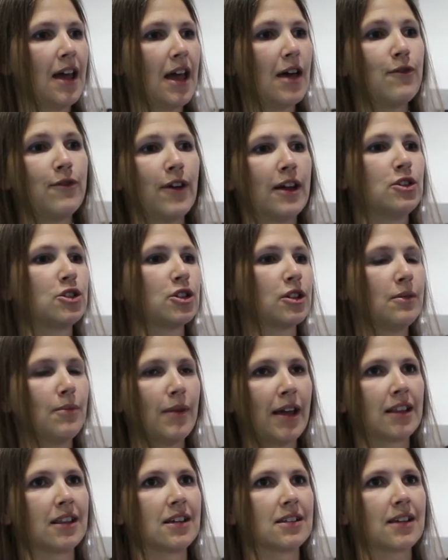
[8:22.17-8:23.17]
eventually
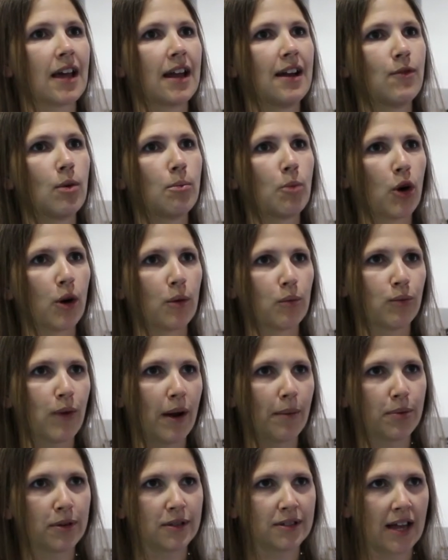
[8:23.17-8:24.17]
make this kind of a more
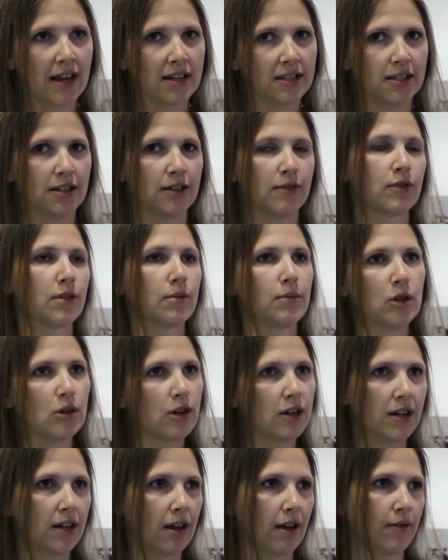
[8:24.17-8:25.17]
representative
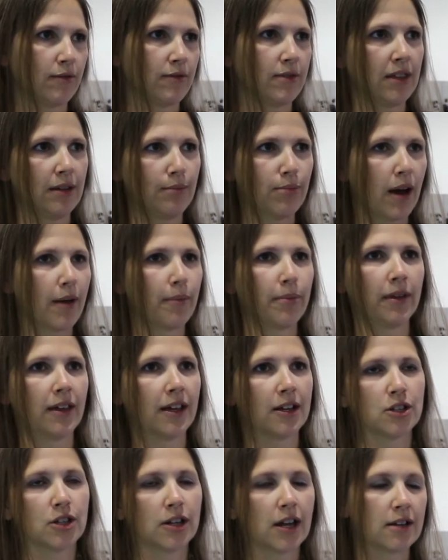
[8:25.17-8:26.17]
community of the
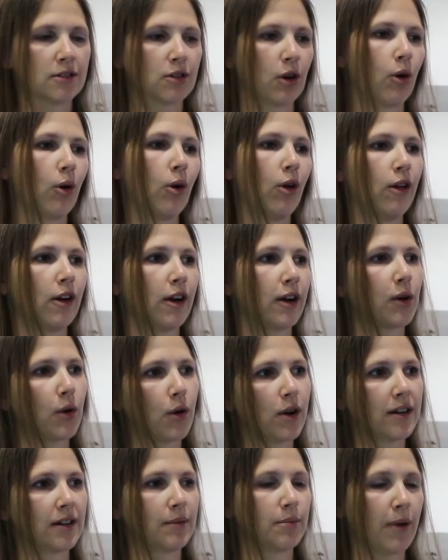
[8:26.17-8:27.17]
population as a whole are
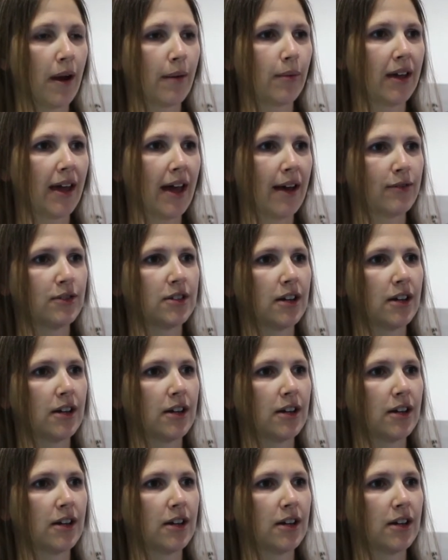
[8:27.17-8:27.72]
going to probably have